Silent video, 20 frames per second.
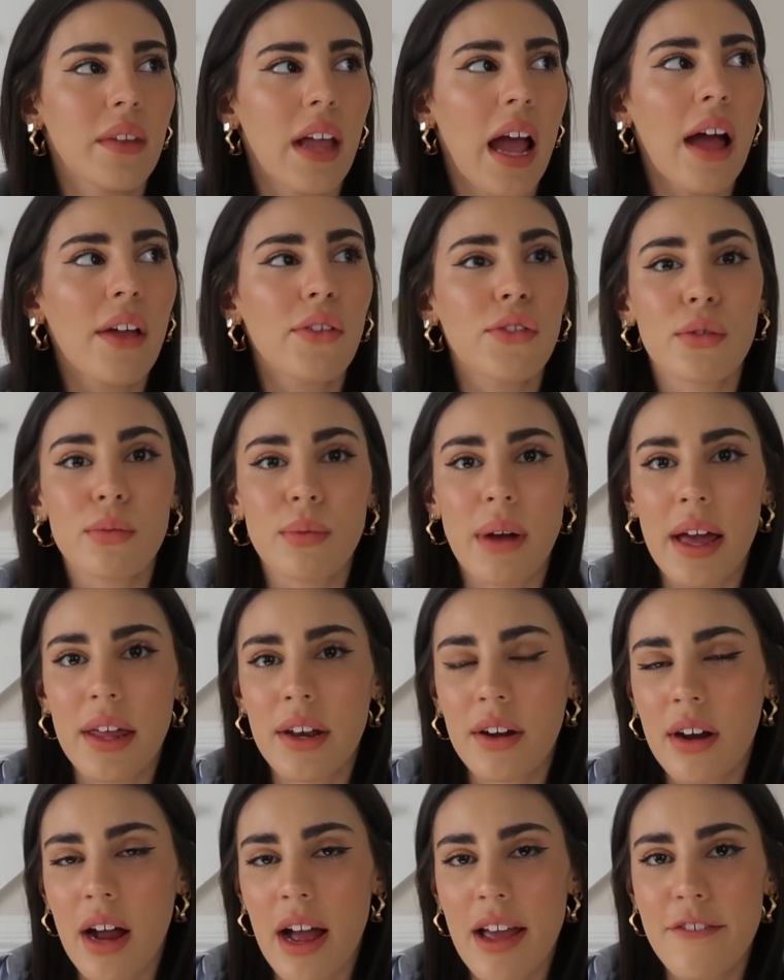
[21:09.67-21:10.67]
as a
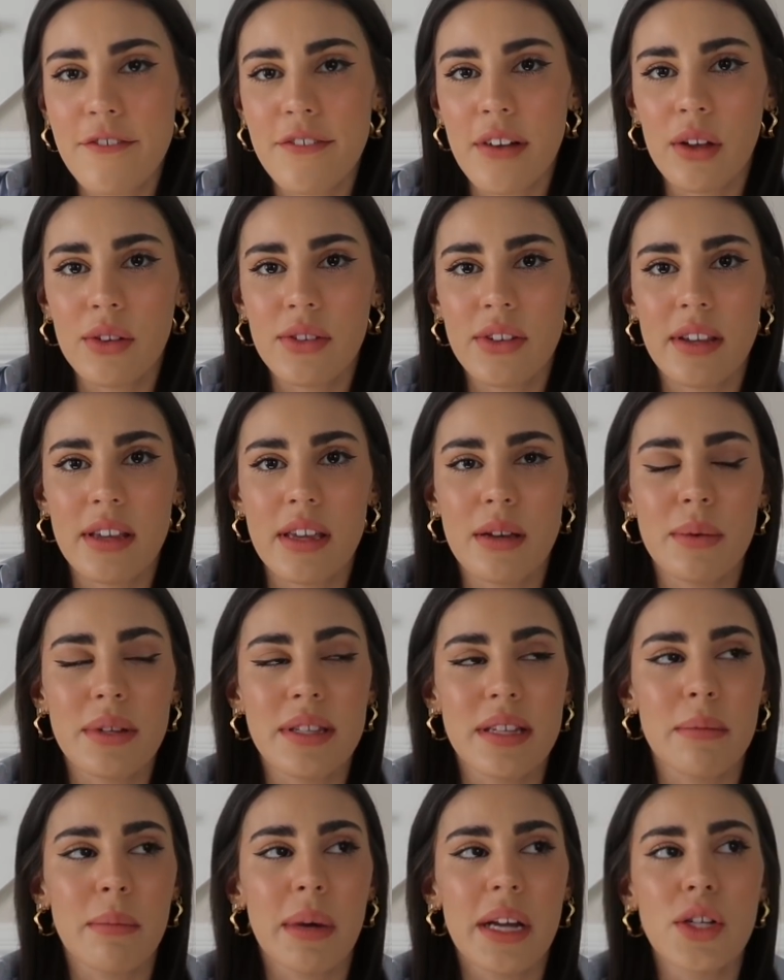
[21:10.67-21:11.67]
writer, I felt like it
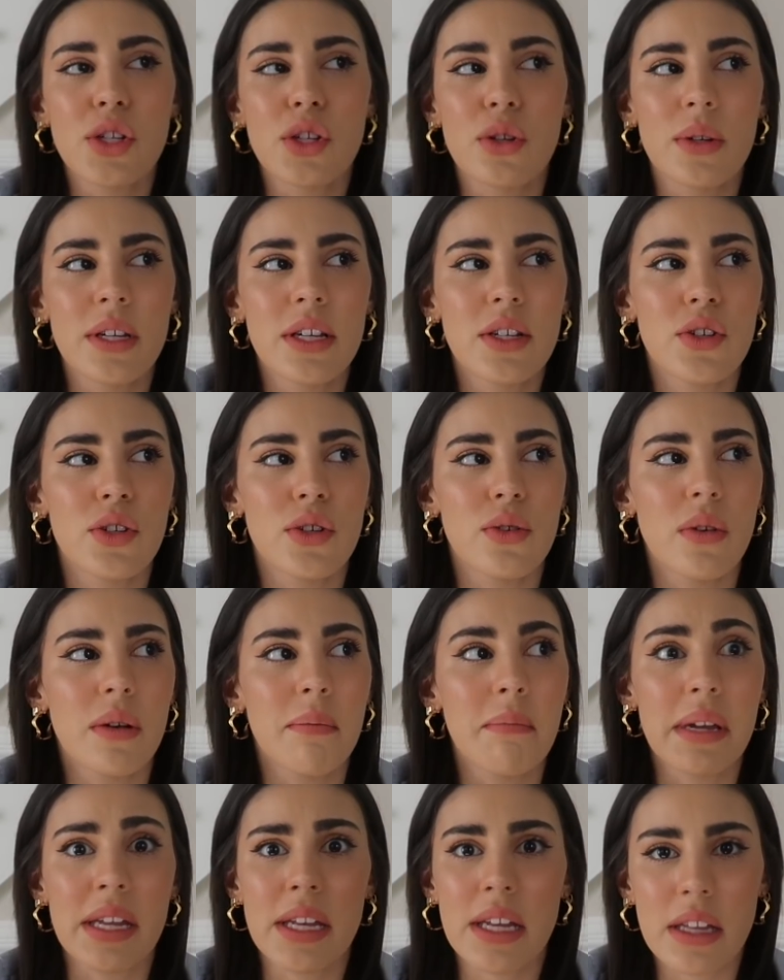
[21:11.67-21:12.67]
was in my duty to
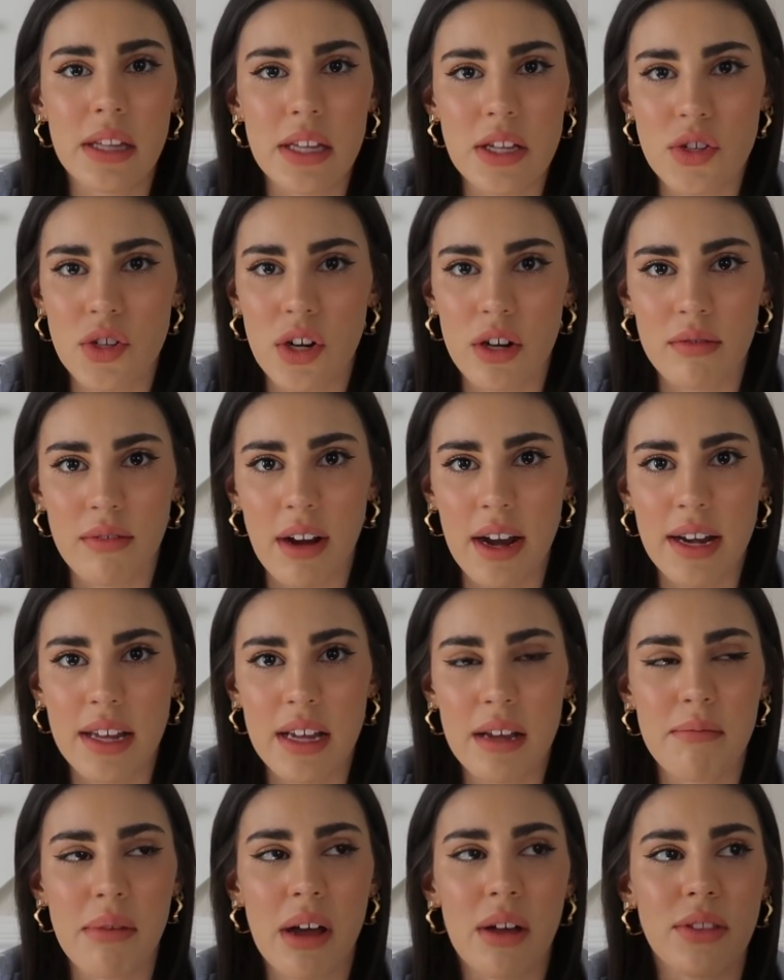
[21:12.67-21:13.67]
immediately start
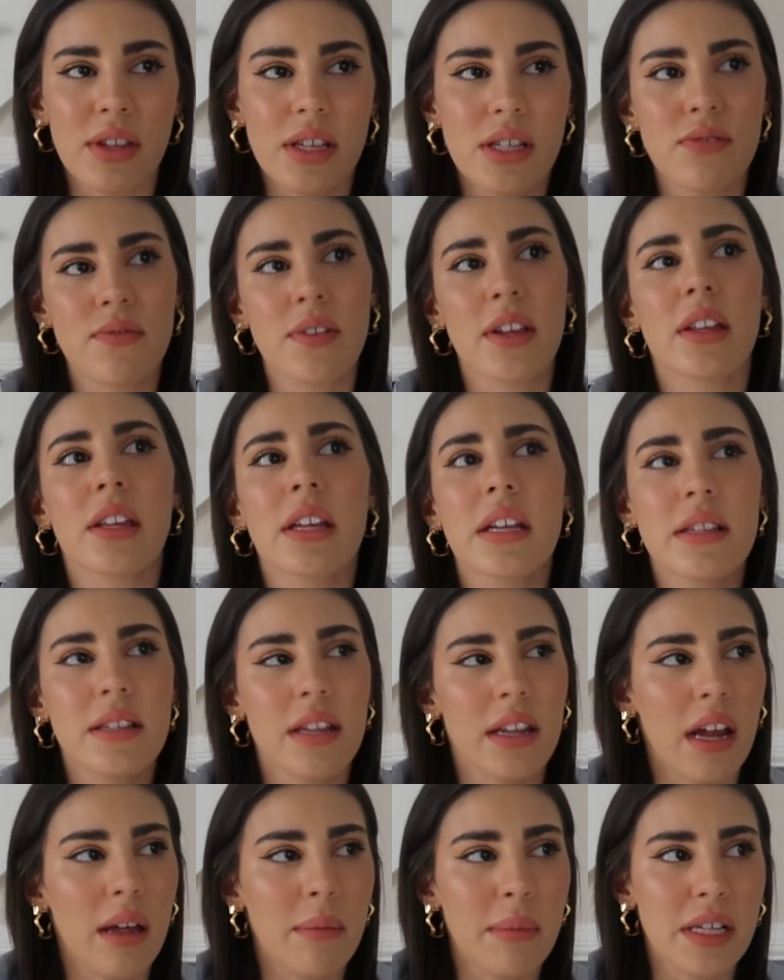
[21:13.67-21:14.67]
writing about these feelings
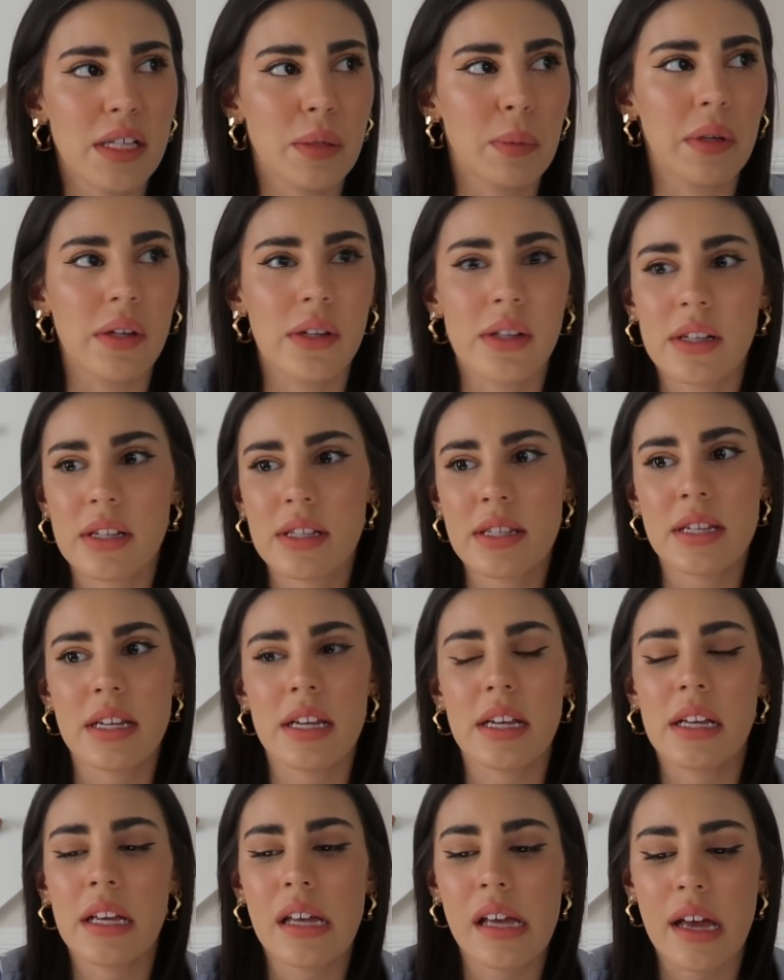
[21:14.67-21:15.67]
that I'm
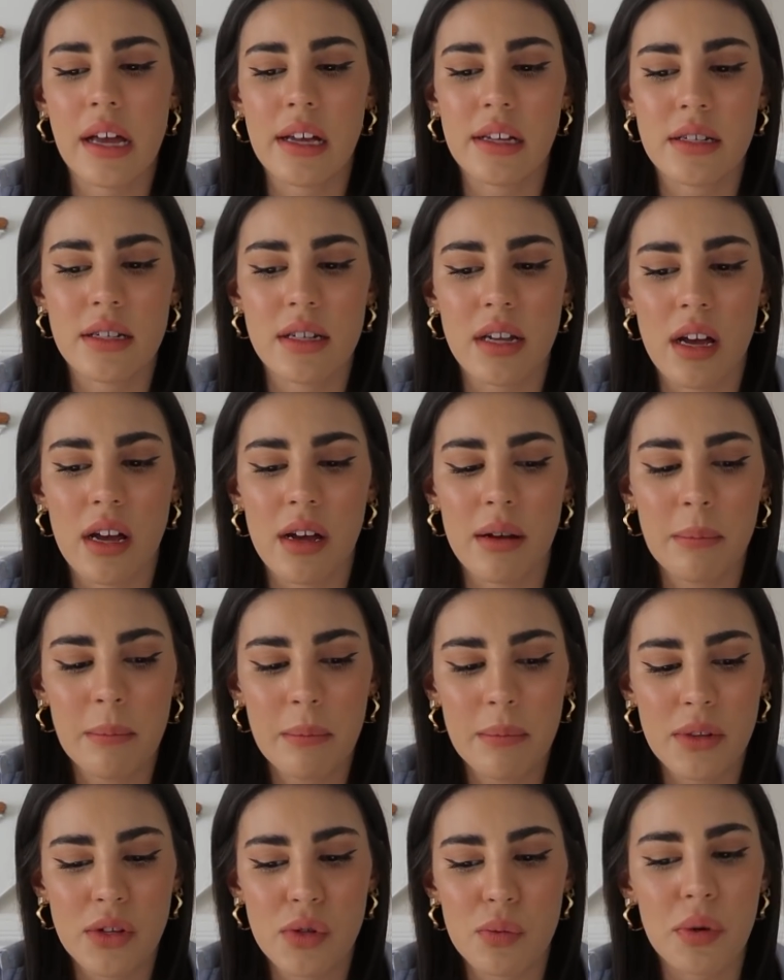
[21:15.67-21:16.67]
experiencing,
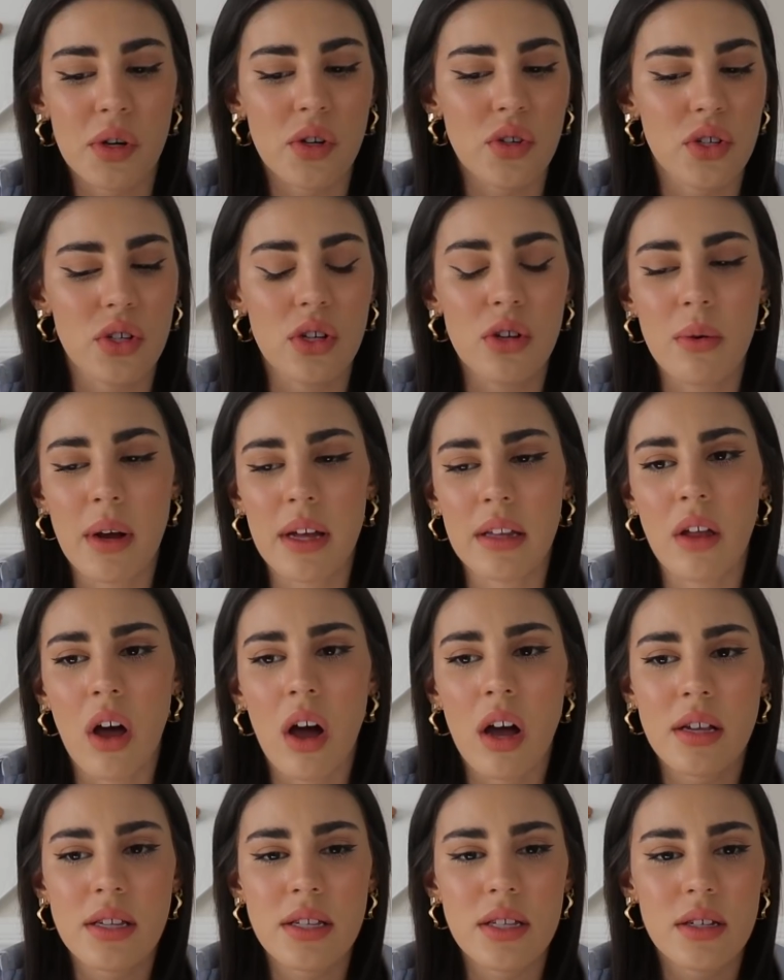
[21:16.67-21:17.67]
and this person who I
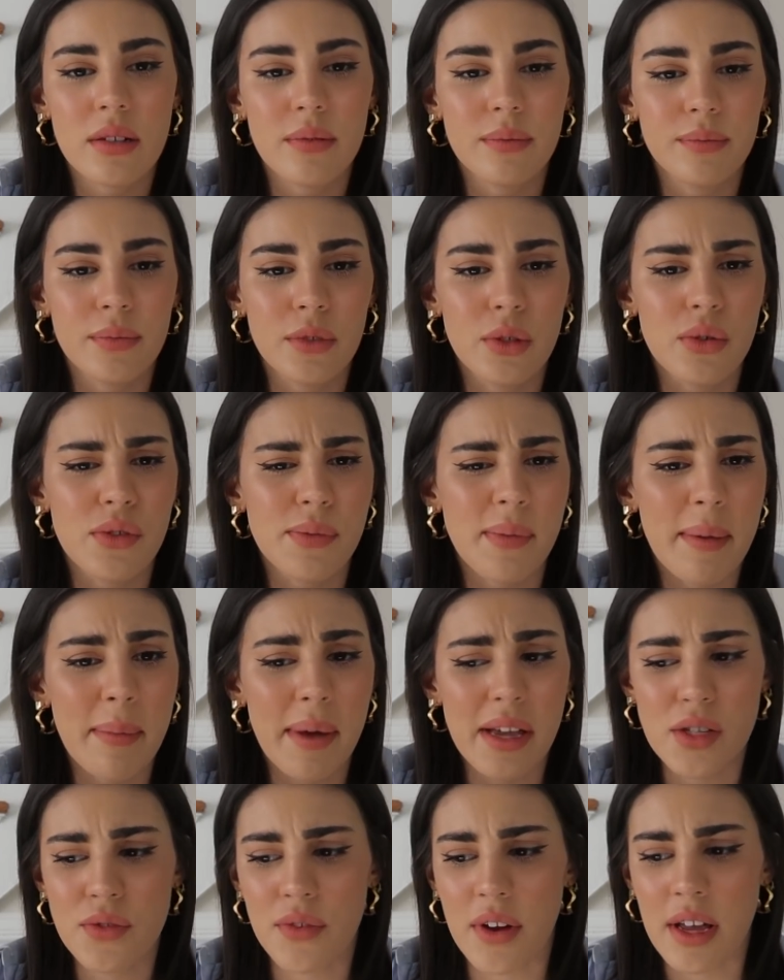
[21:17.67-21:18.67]
lost, who was my
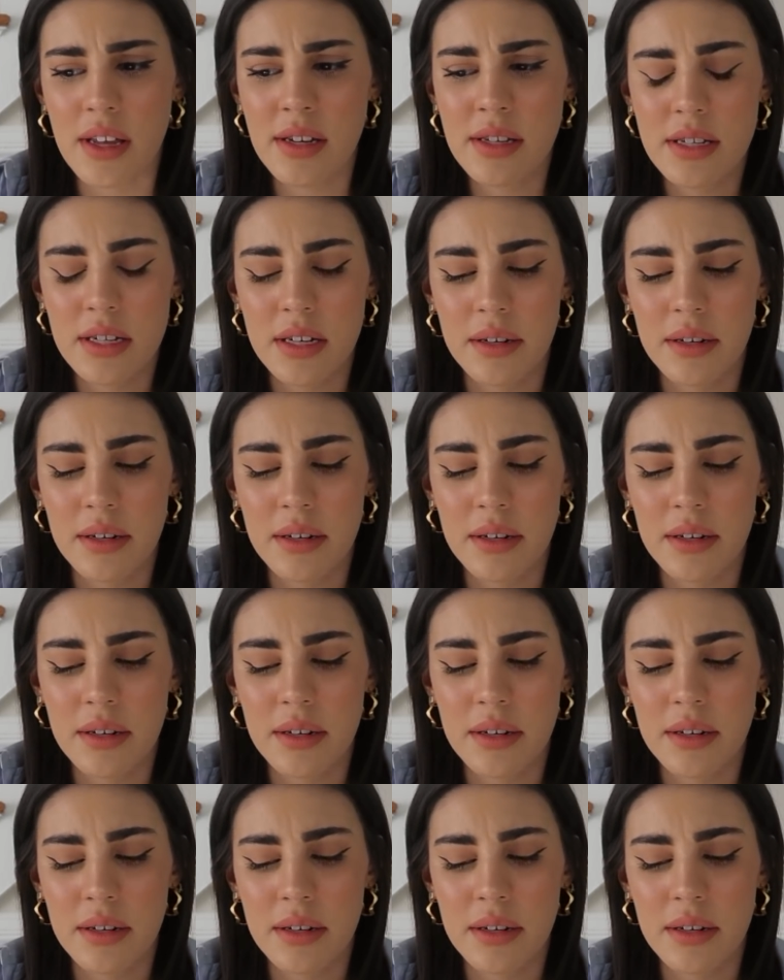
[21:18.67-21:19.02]
best friend.